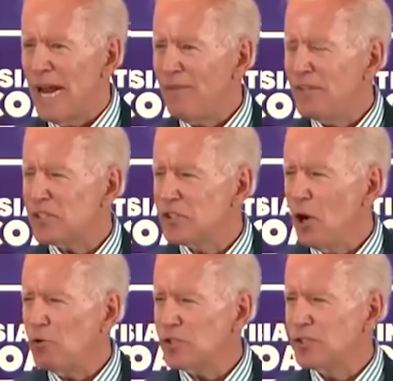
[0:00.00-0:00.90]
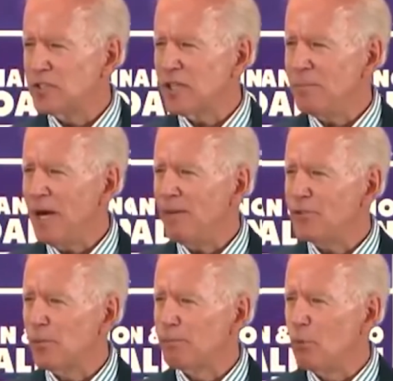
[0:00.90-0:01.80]
We have this notion that somehow
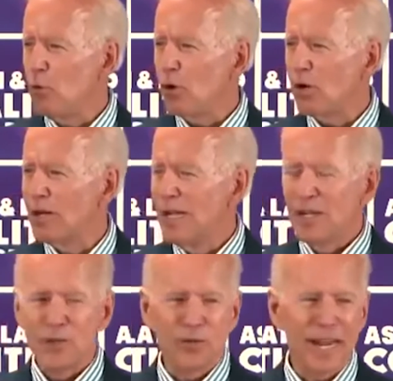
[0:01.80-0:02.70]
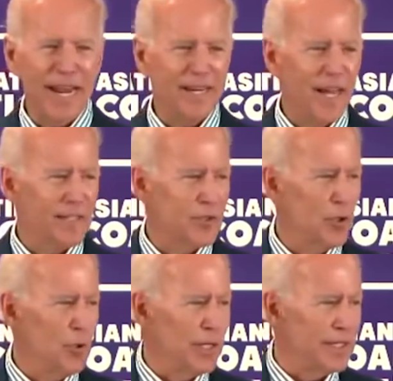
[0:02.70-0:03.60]
if you're poor, you
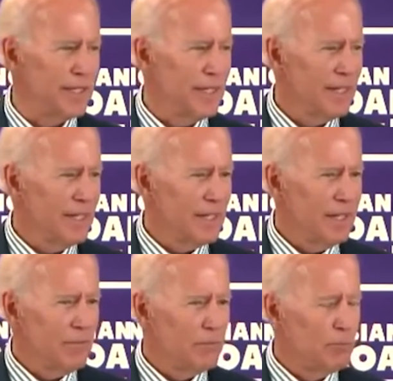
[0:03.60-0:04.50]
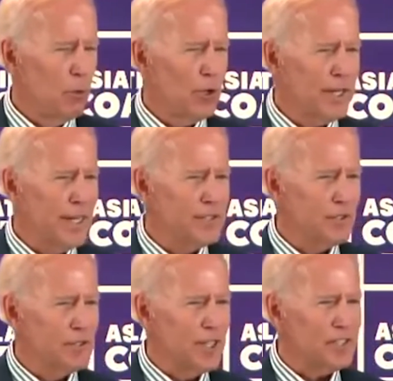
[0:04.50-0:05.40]
cannot do it. Poor
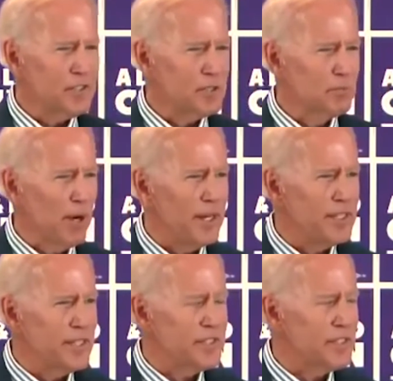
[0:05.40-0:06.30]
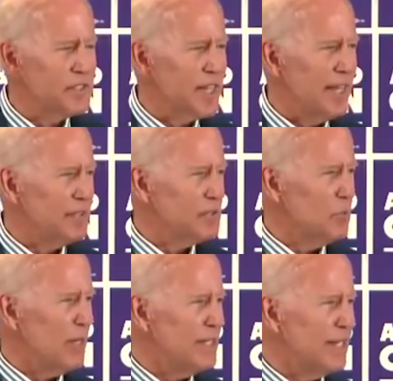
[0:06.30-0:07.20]
kids are just as bright and just as
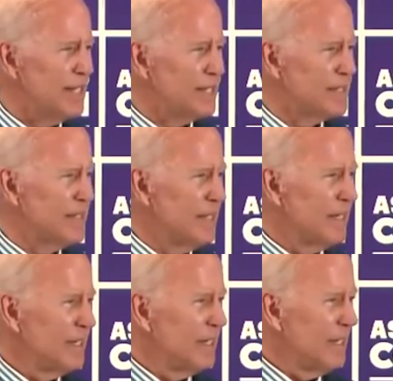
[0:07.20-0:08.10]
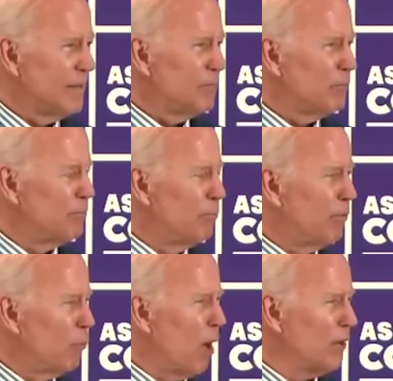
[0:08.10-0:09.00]
talented as white kids.
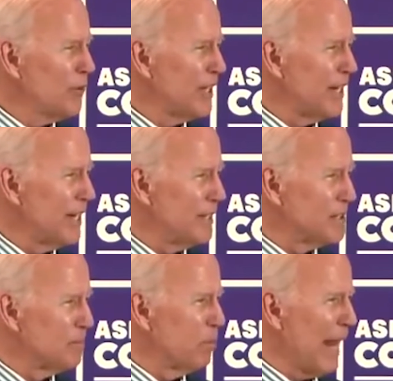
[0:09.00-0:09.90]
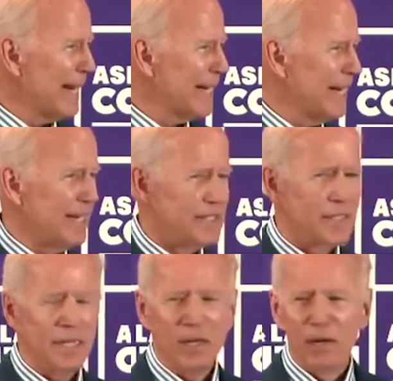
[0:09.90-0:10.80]
Wealthy kids, black
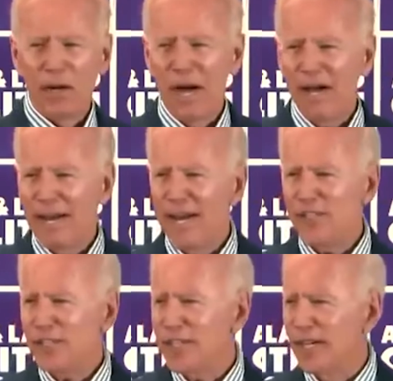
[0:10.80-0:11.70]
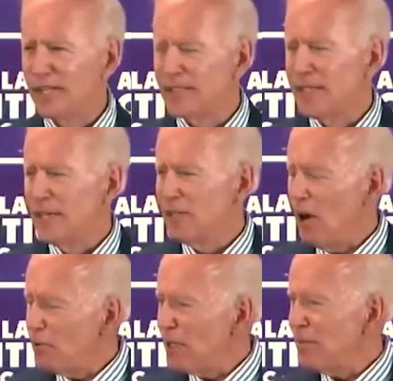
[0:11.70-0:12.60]
kids, Asian kids.
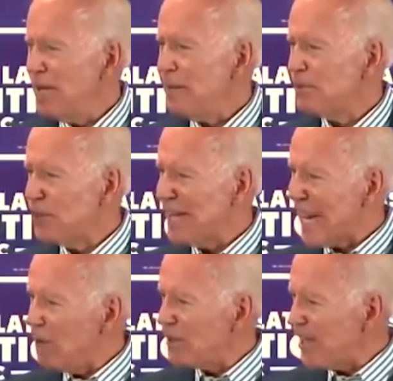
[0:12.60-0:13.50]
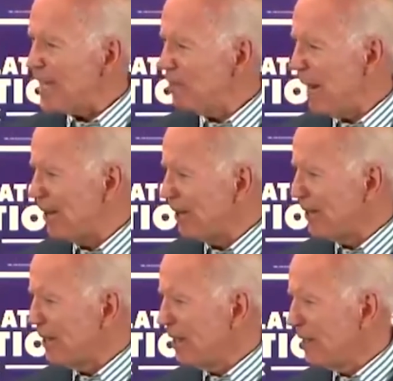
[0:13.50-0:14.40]
No, I really mean it, but think how we think about it.